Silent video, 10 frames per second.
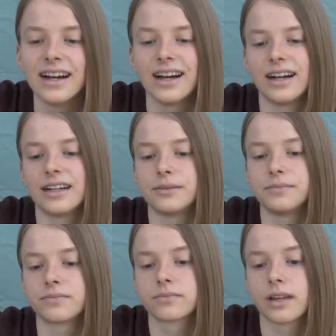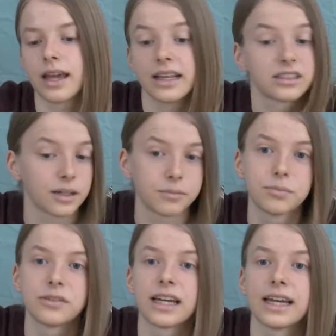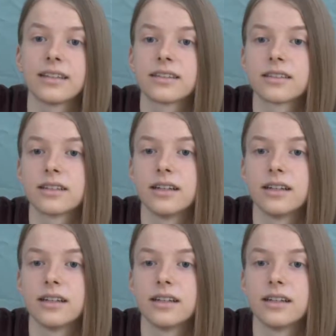And then some people say it's